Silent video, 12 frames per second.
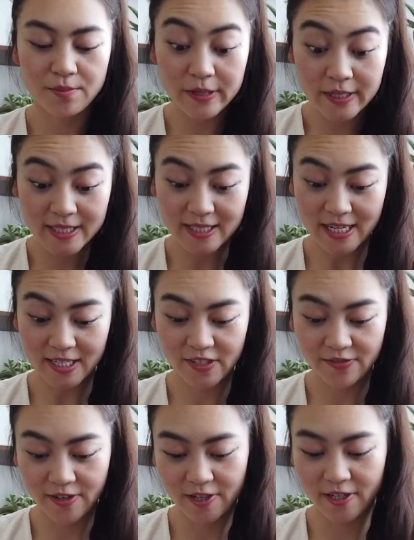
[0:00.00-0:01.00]
bird's
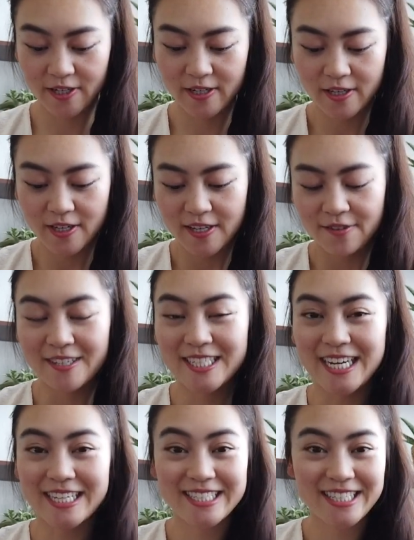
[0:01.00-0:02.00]
nest fern,
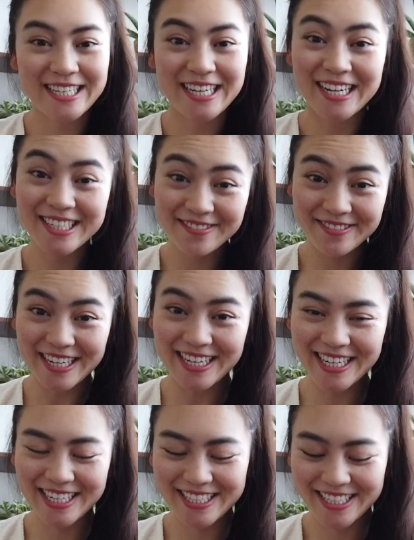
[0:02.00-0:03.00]
which actually kind of
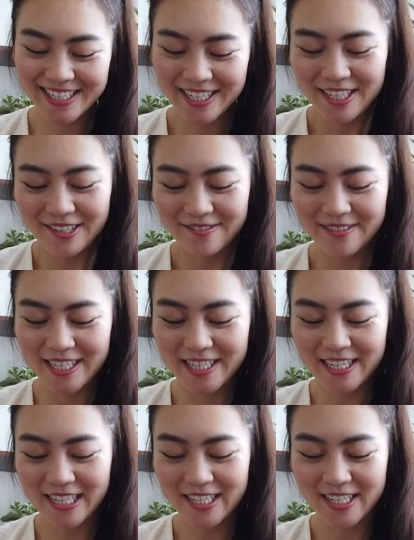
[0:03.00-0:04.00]
died
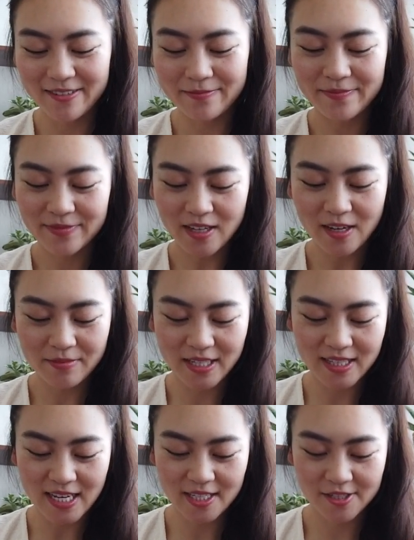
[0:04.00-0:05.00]
when on my
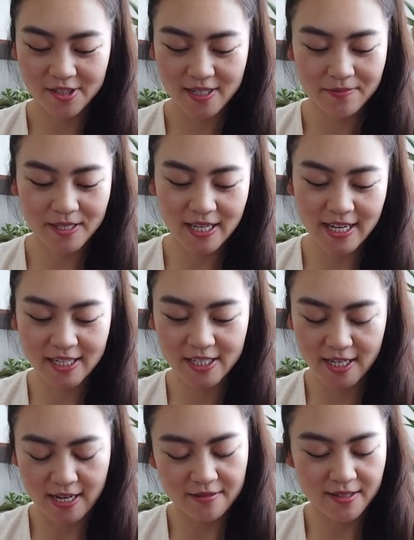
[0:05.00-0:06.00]
last trip to
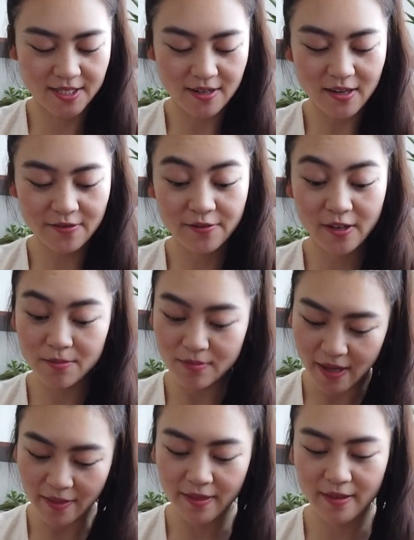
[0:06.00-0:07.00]
Asia. I was gone for a
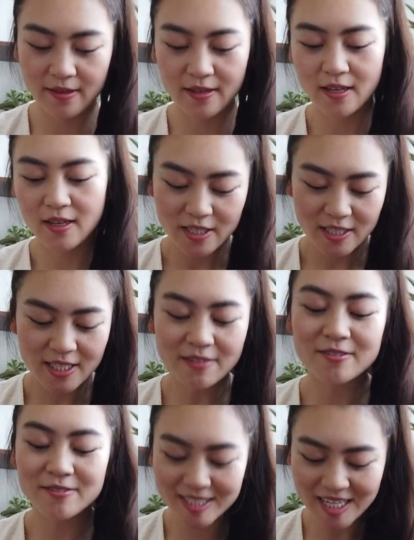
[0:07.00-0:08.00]
month.
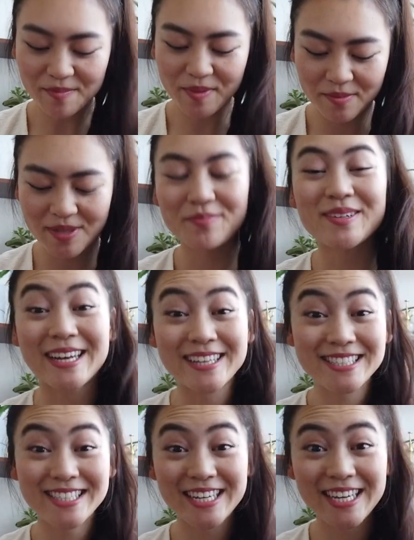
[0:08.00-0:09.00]
Someone was helping me
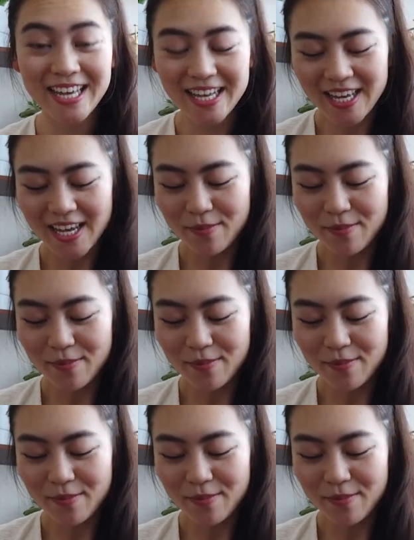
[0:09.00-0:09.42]
plant it,